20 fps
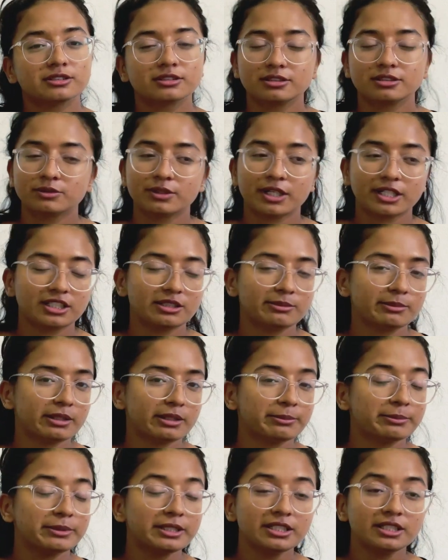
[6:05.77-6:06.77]
You can email
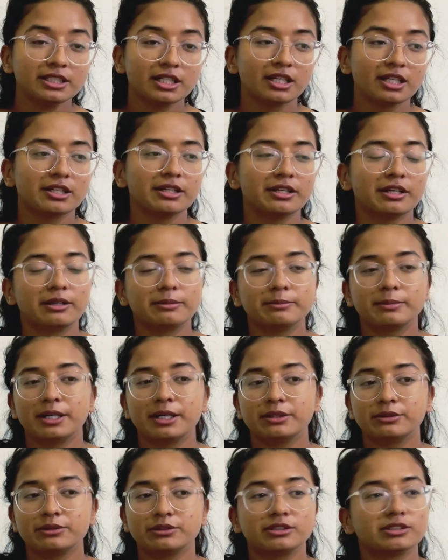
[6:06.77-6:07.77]
me
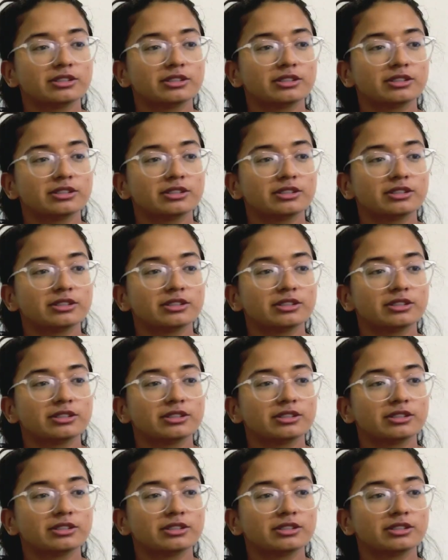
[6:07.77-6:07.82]
about